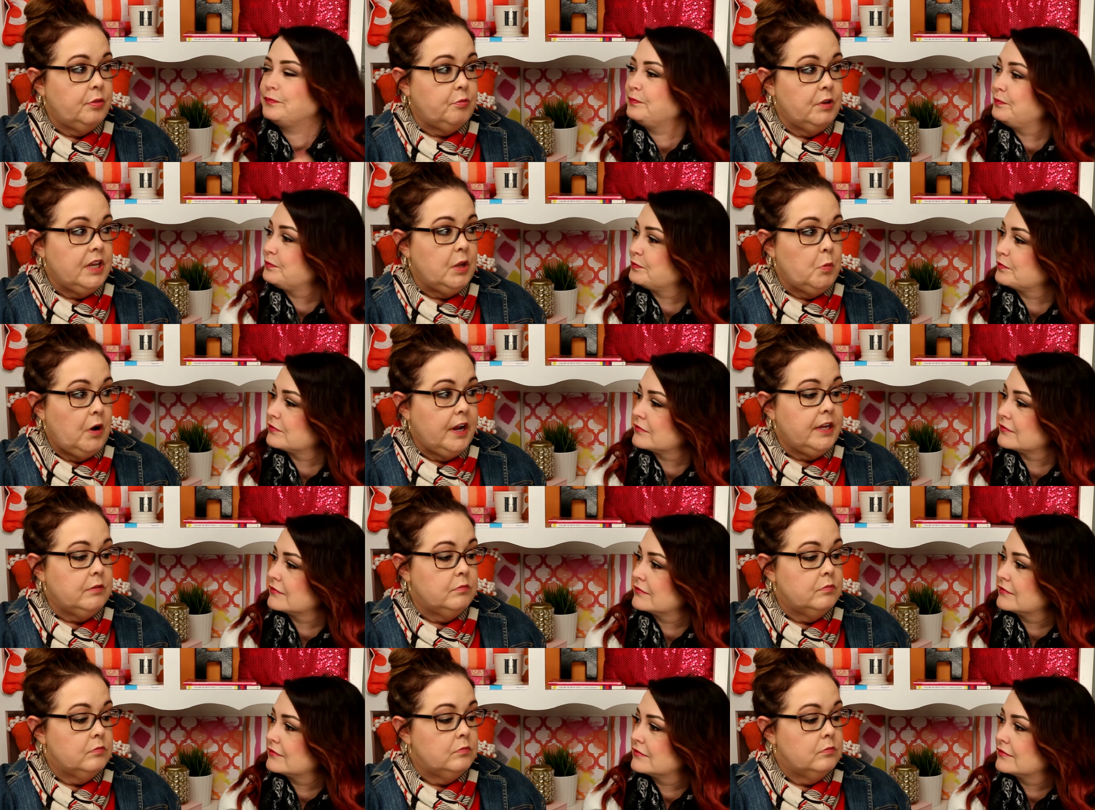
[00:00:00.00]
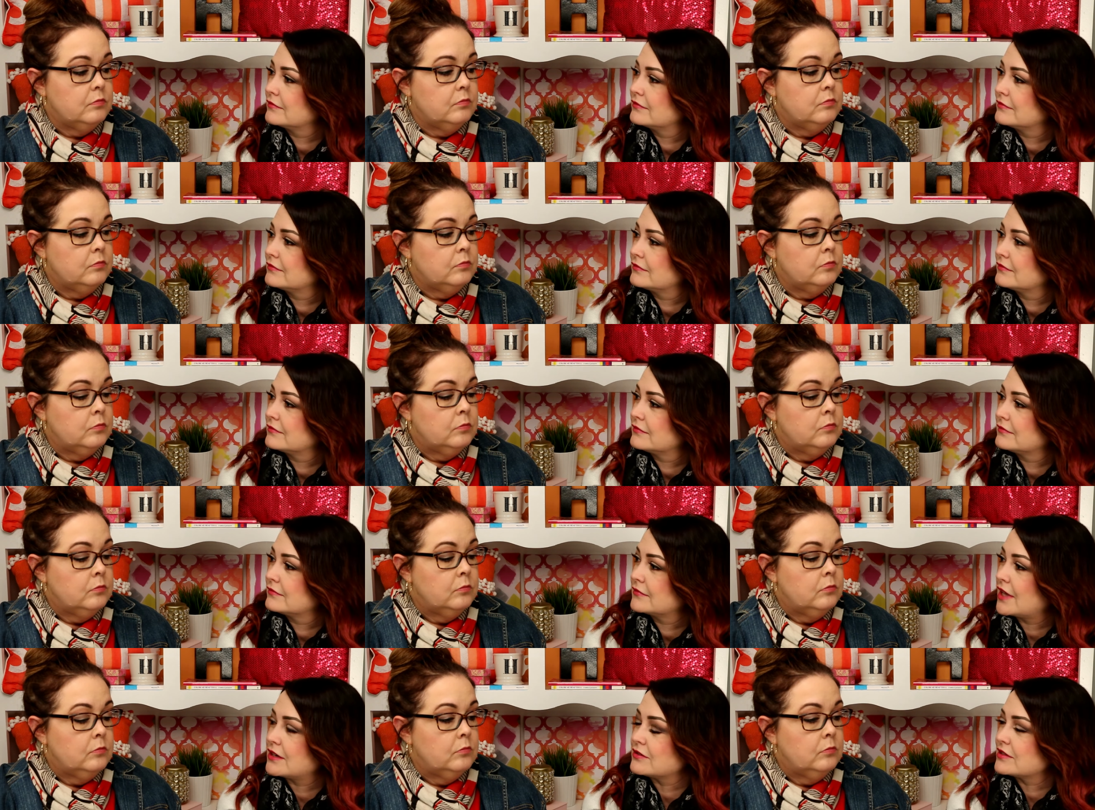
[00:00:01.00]
Speaker 1: 3D white.
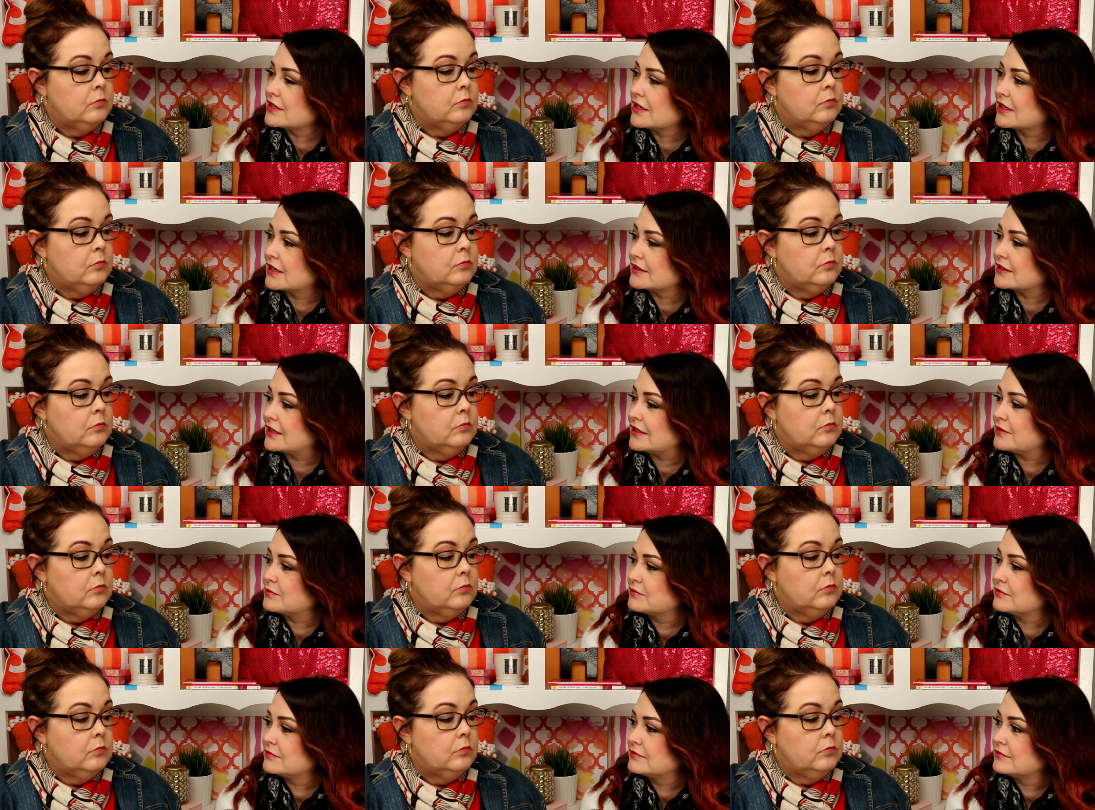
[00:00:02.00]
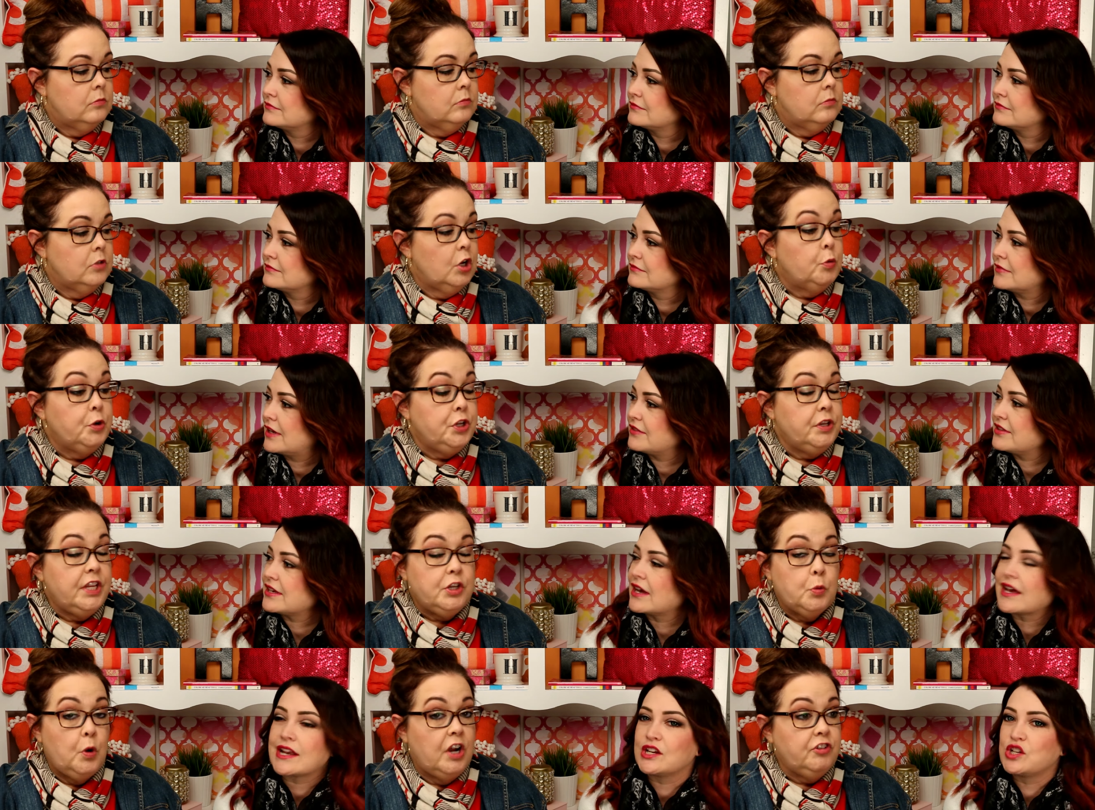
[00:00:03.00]
Speaker 2: I don't think I got that. Oh, I you think
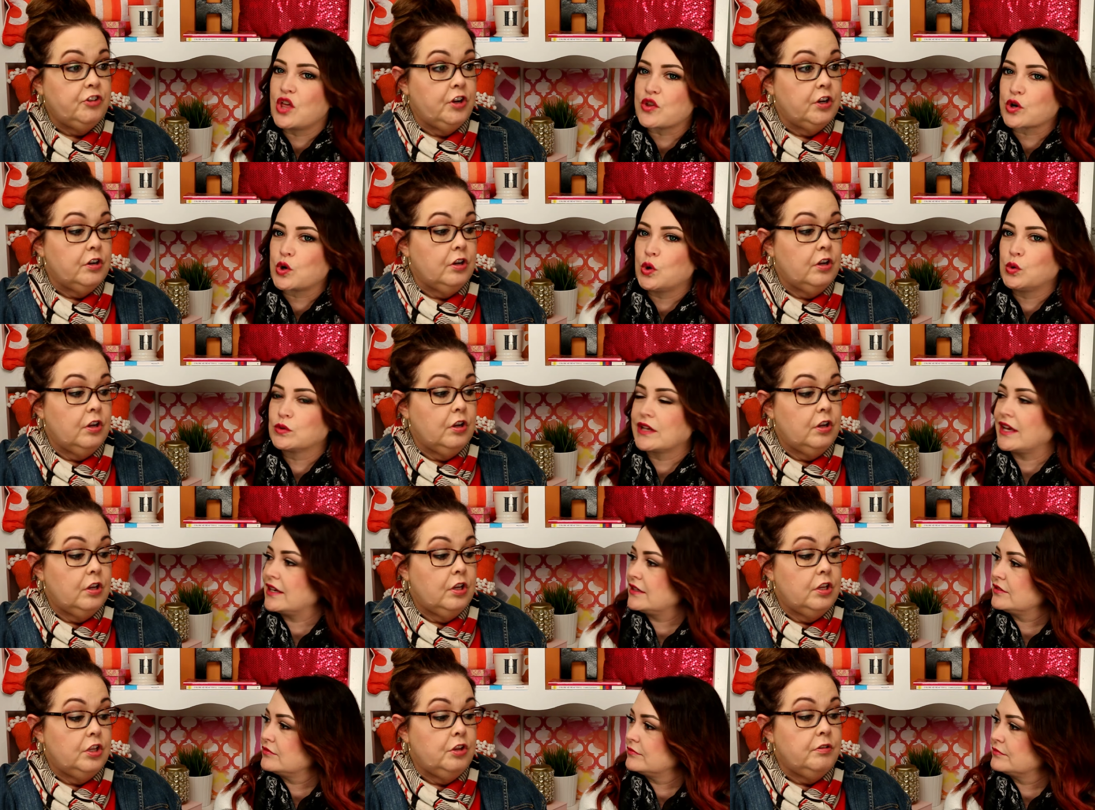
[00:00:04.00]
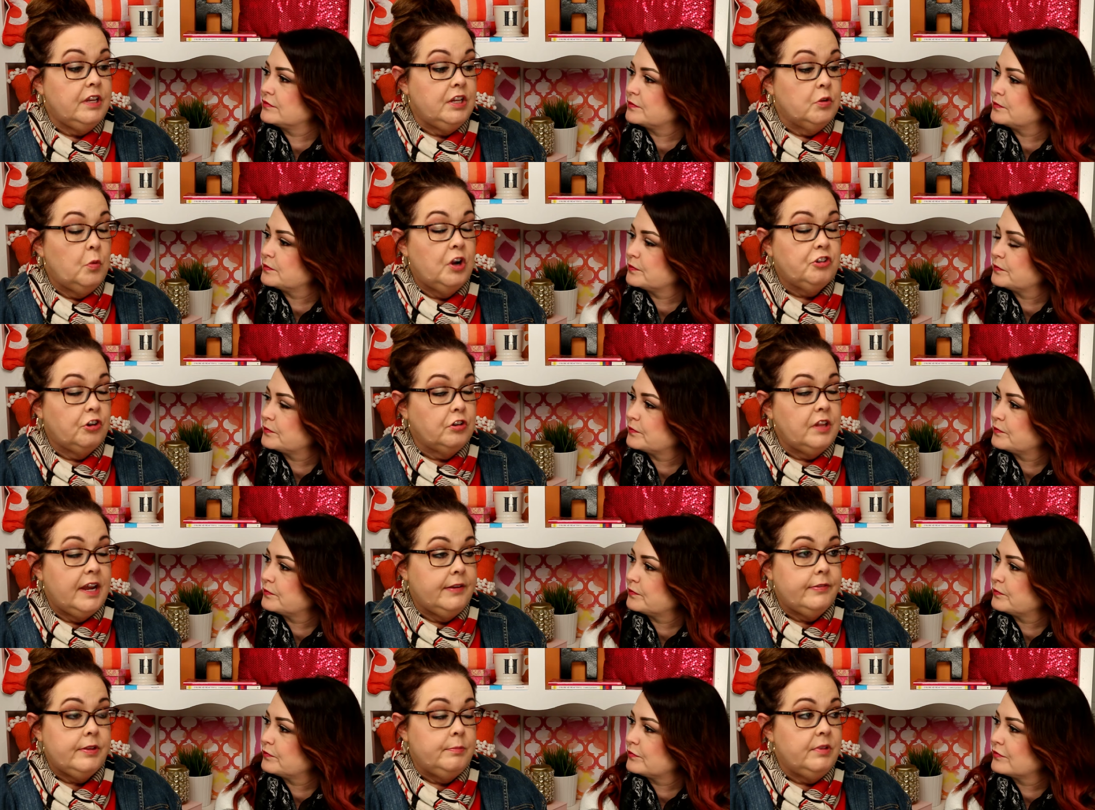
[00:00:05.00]
need I got to watch another our,
Speaker 1: Colgate. You need to watch our
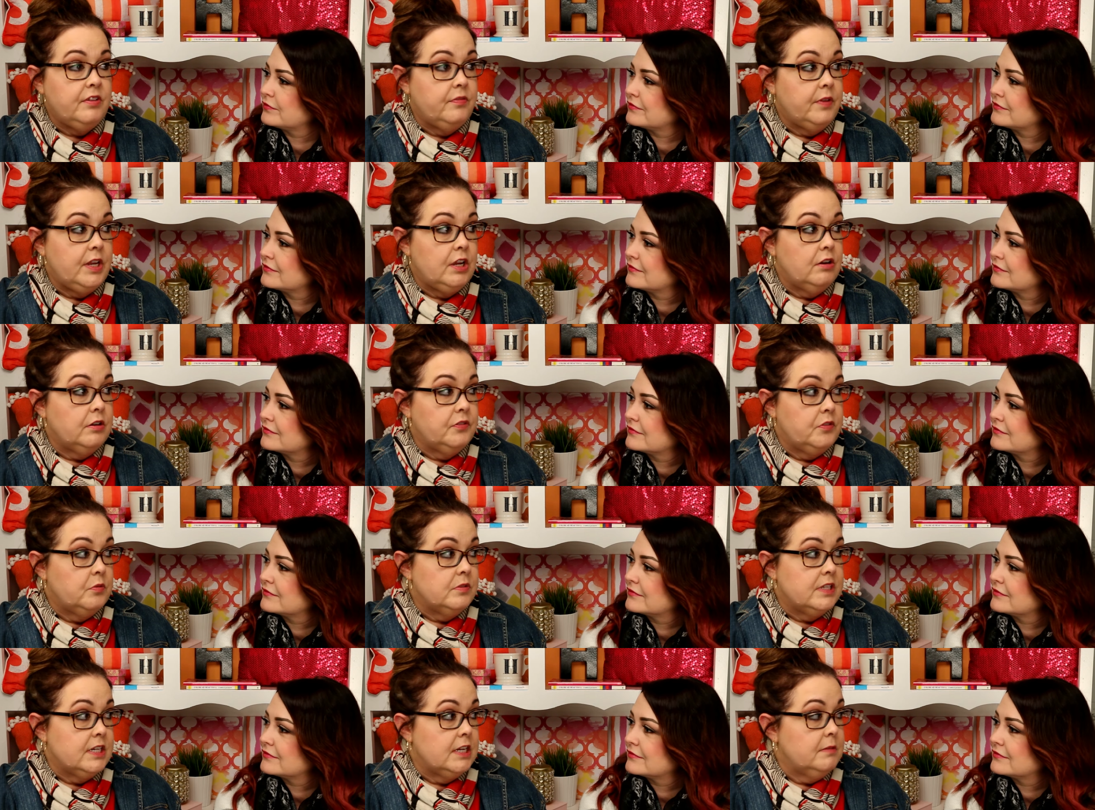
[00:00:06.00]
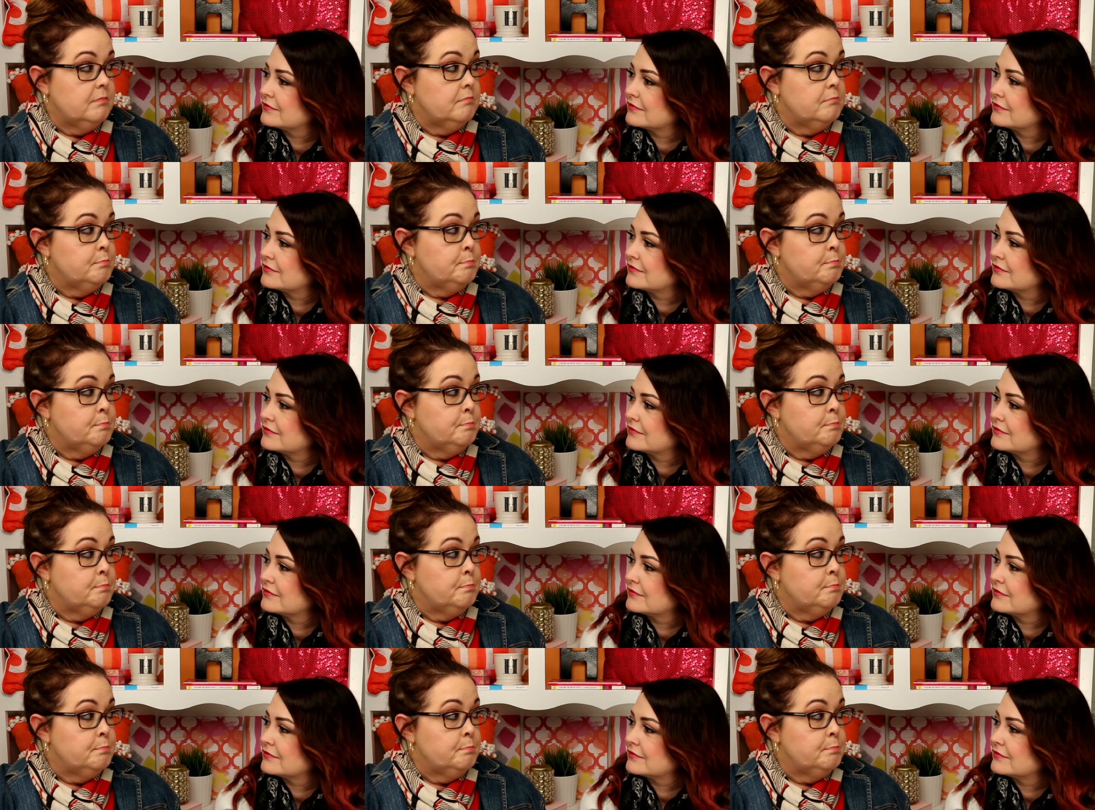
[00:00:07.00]
last empties video because it was in it.